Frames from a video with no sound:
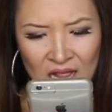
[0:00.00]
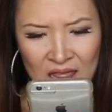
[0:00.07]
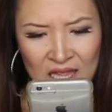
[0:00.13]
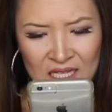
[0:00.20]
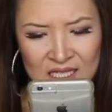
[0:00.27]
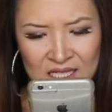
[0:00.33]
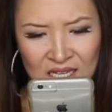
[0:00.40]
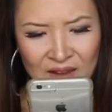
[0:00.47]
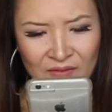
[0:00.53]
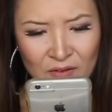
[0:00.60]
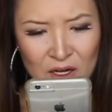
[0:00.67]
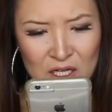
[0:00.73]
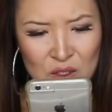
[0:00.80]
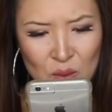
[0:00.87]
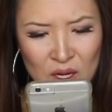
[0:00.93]
Let's see,
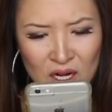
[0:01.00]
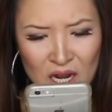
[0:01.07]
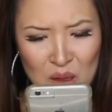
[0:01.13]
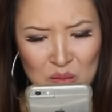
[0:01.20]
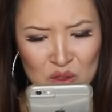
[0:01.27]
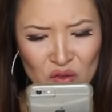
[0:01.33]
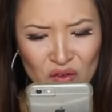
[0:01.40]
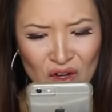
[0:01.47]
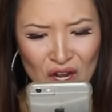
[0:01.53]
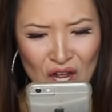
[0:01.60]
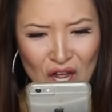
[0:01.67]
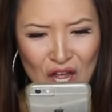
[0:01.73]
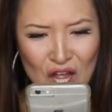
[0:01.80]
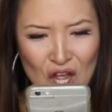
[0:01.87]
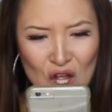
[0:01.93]
first one comes
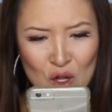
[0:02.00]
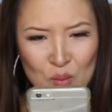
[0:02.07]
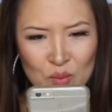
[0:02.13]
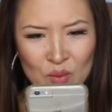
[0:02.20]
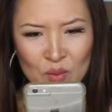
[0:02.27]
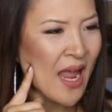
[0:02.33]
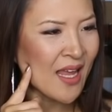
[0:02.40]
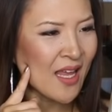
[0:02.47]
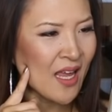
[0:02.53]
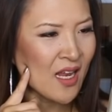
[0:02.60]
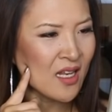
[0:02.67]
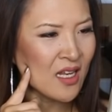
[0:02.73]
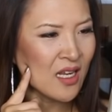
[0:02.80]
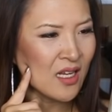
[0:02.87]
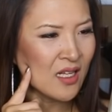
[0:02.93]
from
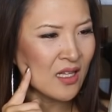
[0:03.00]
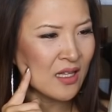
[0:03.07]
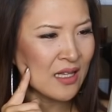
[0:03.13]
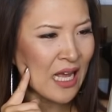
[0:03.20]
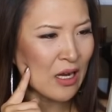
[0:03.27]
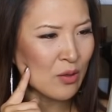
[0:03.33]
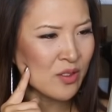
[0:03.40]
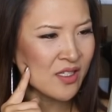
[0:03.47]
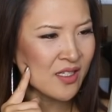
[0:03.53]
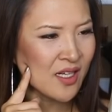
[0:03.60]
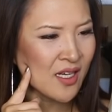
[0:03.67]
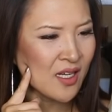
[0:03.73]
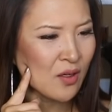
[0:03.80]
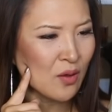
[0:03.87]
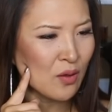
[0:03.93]
Megan
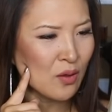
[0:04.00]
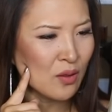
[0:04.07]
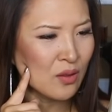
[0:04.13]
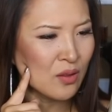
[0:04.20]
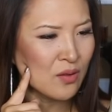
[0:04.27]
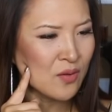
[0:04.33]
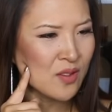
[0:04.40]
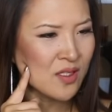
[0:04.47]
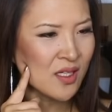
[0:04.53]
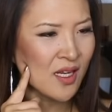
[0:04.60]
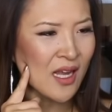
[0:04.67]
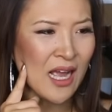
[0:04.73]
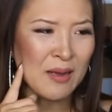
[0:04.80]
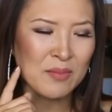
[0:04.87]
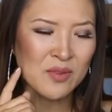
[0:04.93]
Lousy or
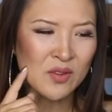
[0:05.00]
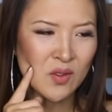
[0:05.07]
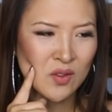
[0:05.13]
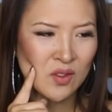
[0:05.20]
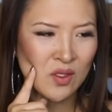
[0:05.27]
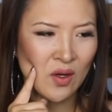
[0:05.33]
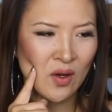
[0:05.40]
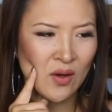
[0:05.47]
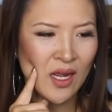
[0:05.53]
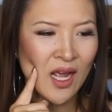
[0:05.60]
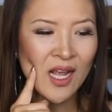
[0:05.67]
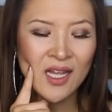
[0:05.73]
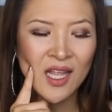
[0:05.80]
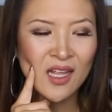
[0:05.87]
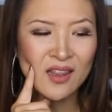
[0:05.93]
Lucy. I'm so sorry,
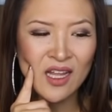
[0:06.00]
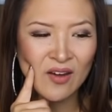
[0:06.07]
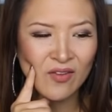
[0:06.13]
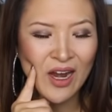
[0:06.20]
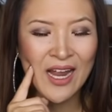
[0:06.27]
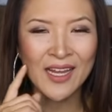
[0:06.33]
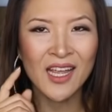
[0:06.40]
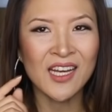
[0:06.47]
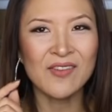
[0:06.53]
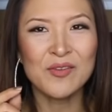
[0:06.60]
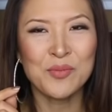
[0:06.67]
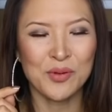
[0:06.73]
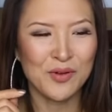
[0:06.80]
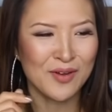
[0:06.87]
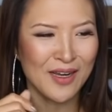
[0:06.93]
I can't
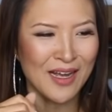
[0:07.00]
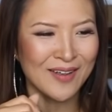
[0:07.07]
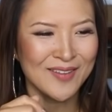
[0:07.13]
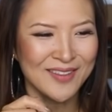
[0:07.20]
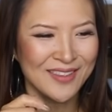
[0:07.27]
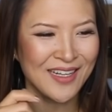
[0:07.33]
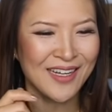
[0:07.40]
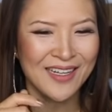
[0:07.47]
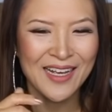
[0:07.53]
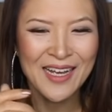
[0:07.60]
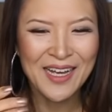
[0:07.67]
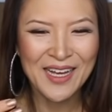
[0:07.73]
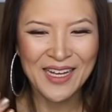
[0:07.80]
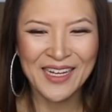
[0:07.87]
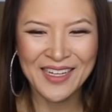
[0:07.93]
even pronounce, like,
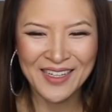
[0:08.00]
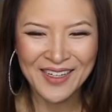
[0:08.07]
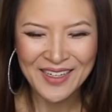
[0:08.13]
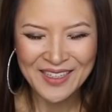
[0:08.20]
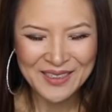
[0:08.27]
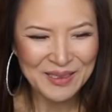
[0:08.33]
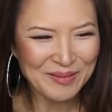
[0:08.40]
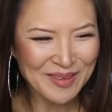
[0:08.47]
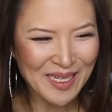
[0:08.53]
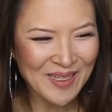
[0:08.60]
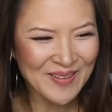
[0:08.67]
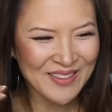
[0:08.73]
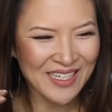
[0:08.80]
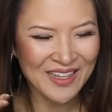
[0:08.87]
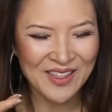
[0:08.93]

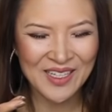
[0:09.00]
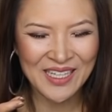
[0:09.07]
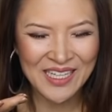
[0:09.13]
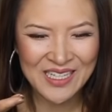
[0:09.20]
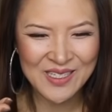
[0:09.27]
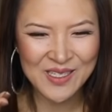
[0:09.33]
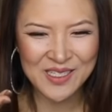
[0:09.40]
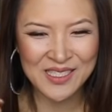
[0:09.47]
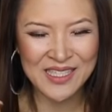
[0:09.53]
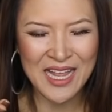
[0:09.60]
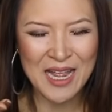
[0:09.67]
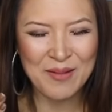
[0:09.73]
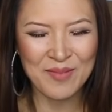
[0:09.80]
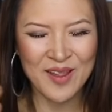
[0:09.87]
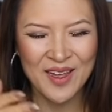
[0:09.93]
sometimes like the easiest
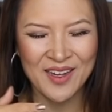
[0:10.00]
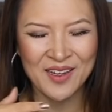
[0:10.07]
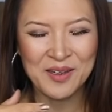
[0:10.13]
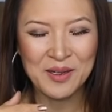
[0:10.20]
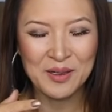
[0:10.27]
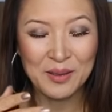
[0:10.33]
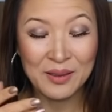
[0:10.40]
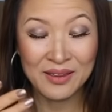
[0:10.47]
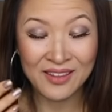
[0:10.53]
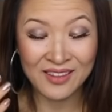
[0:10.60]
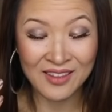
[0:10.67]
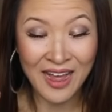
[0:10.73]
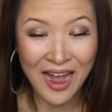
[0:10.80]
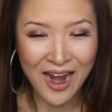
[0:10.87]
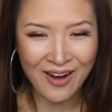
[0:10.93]
name, like
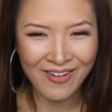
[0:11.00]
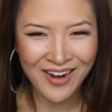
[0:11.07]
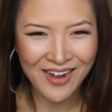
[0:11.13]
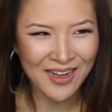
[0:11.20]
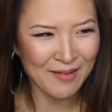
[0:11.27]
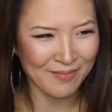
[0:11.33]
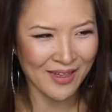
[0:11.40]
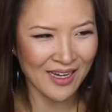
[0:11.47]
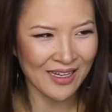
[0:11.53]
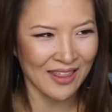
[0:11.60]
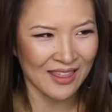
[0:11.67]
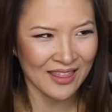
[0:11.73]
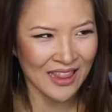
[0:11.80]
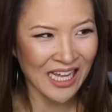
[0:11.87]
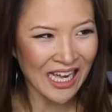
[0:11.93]
Lara. I'm like
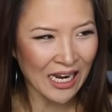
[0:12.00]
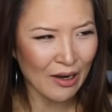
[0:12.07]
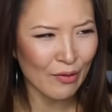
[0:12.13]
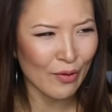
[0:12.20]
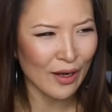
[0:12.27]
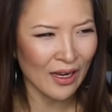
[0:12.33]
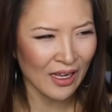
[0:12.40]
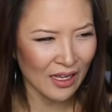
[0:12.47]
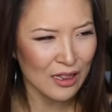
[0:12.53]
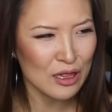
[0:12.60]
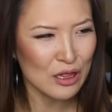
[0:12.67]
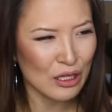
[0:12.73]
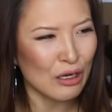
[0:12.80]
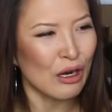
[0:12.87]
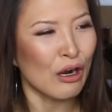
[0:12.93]
Lara,
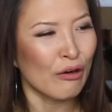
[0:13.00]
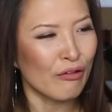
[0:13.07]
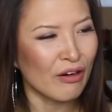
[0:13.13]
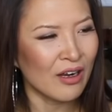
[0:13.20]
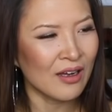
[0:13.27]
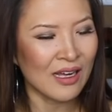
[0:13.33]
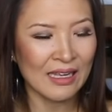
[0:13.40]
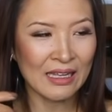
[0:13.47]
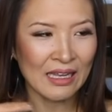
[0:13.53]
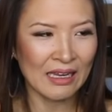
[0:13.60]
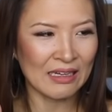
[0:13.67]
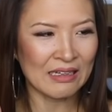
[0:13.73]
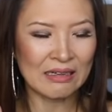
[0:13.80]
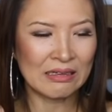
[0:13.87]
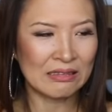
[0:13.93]
I
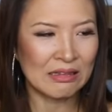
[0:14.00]
can't. Ugh.